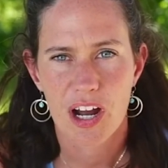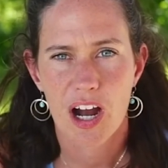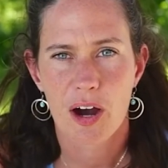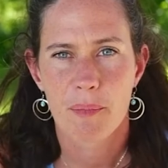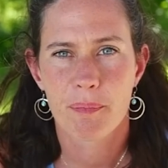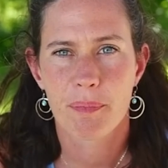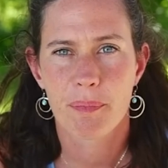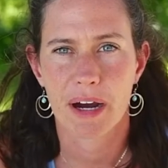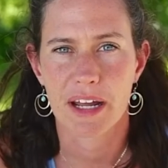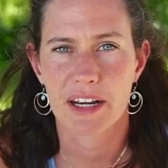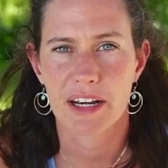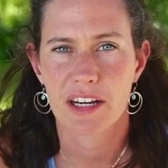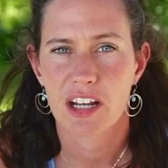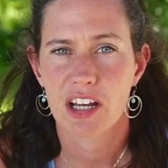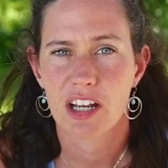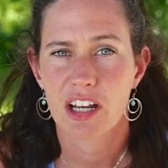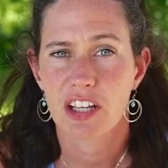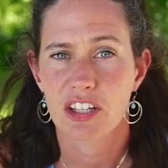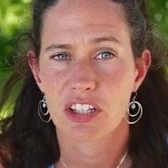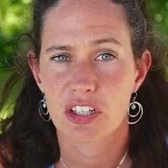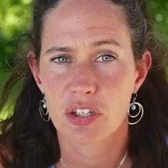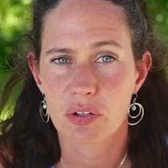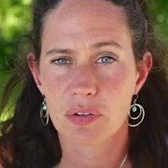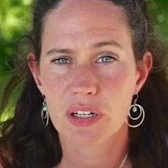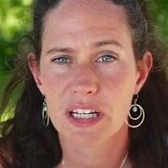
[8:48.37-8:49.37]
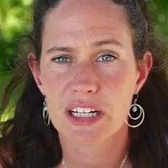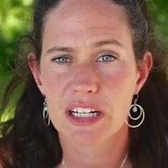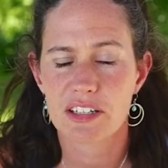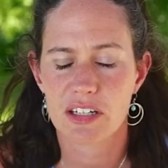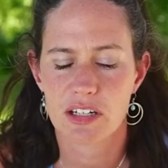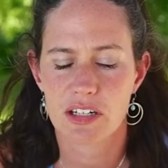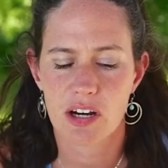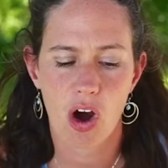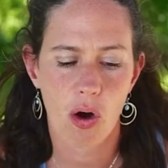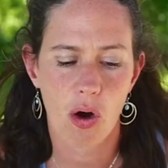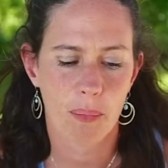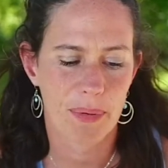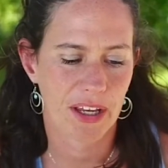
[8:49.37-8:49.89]
but you need to
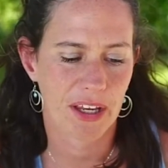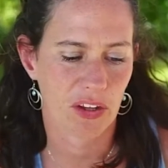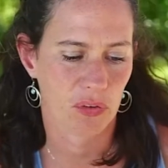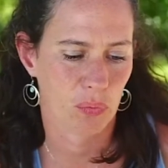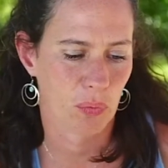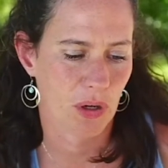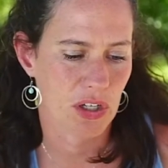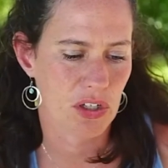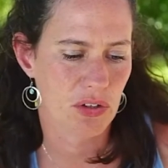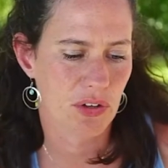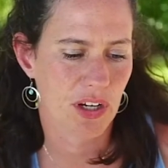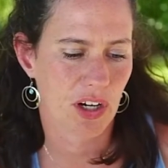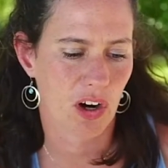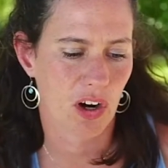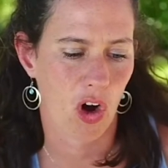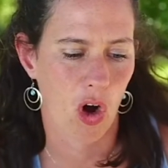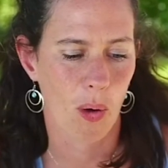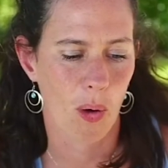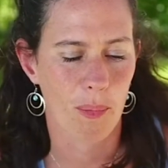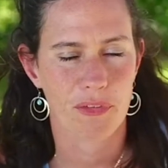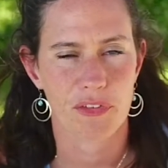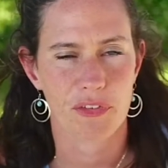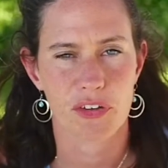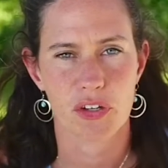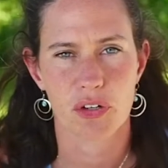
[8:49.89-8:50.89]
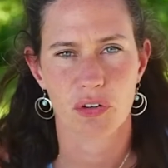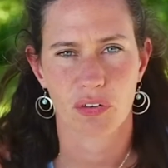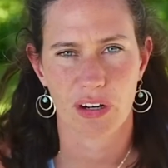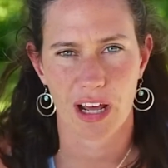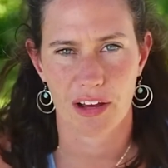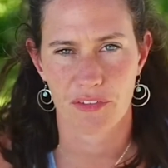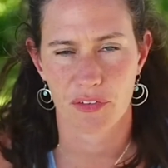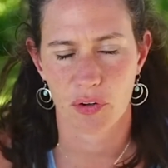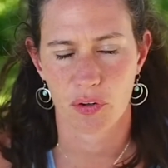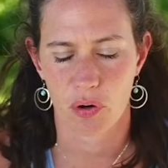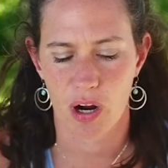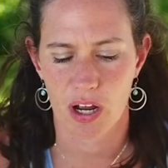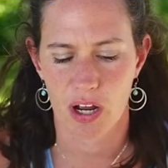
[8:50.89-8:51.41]
know, because when you get home, if you don't have
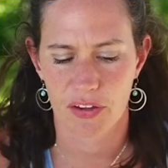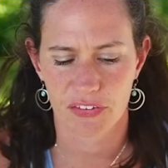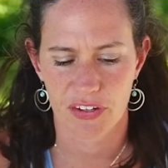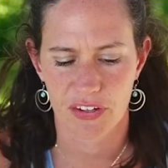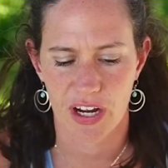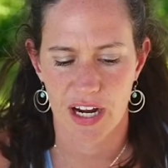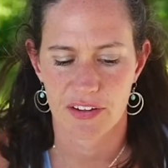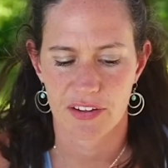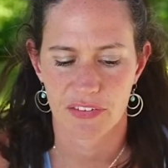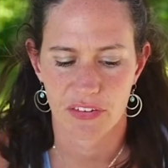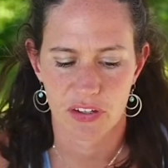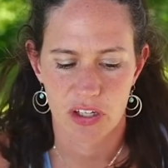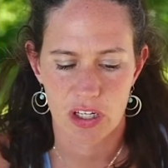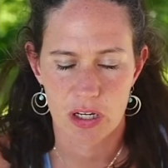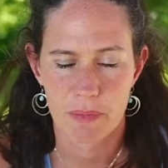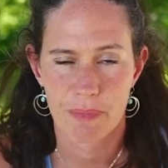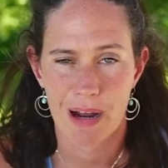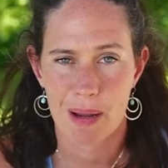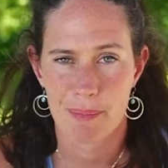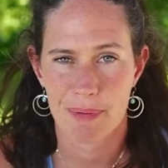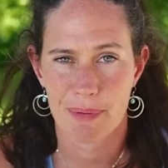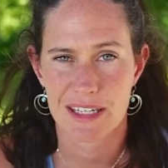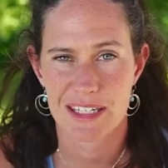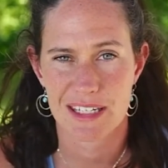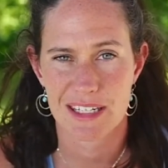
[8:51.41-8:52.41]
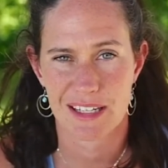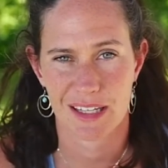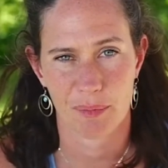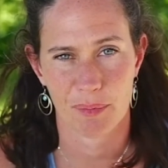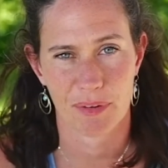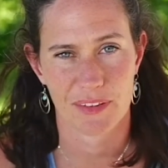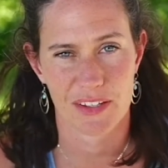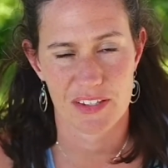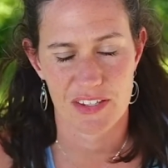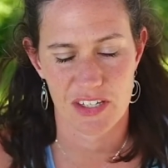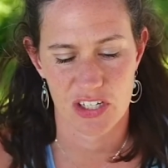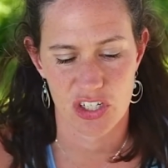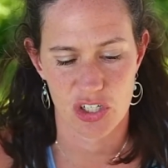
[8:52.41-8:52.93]
cross ties, you might be dealing with a
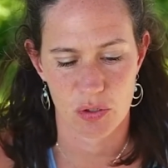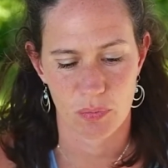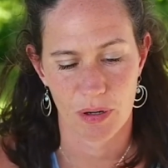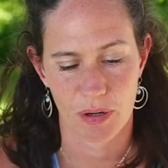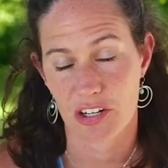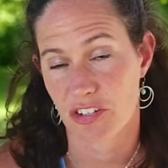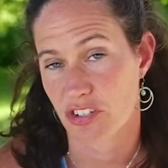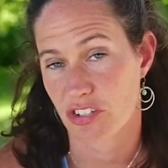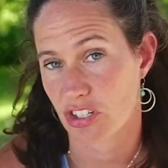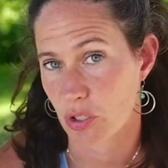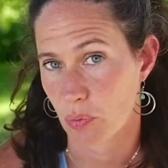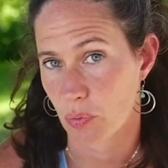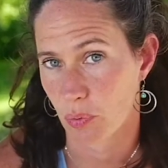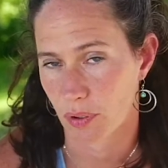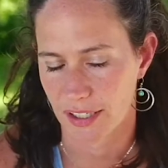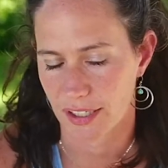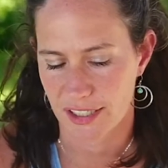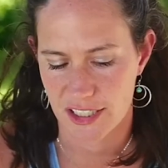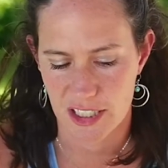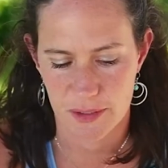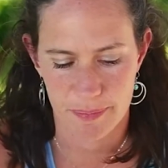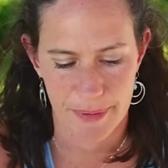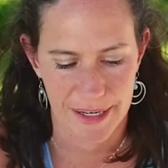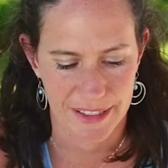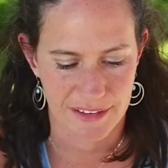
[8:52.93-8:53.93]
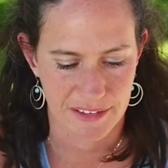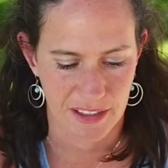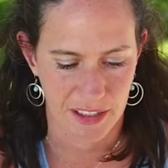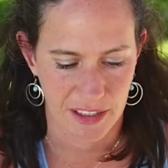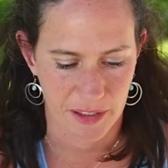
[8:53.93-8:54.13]
situation you weren't expecting.